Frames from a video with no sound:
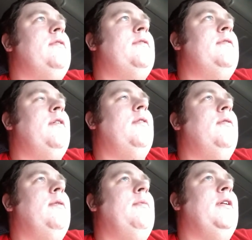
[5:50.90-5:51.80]

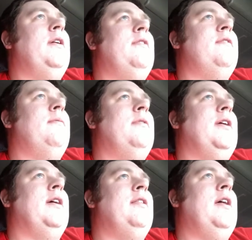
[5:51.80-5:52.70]
So I'm looking at something
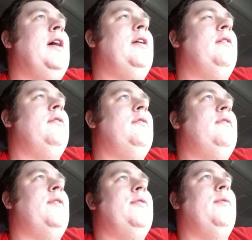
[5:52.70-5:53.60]
like that,
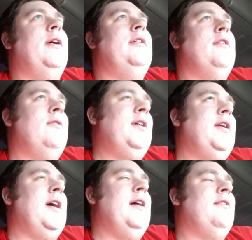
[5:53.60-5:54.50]
something where I don't
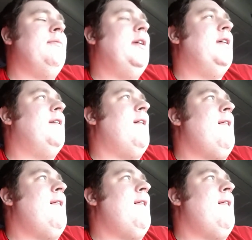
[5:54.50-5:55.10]
need hazmat.